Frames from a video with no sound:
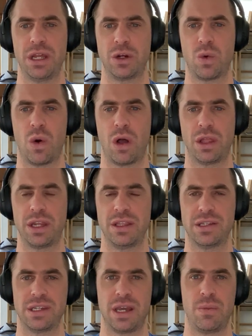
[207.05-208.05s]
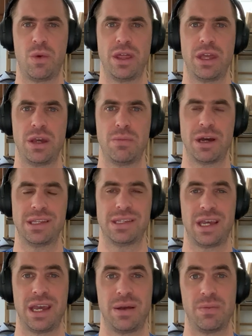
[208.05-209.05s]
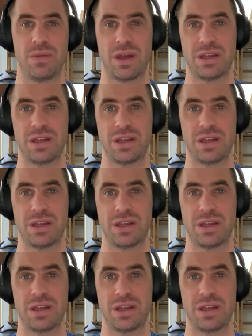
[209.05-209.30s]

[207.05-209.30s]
in quality the same way that you might say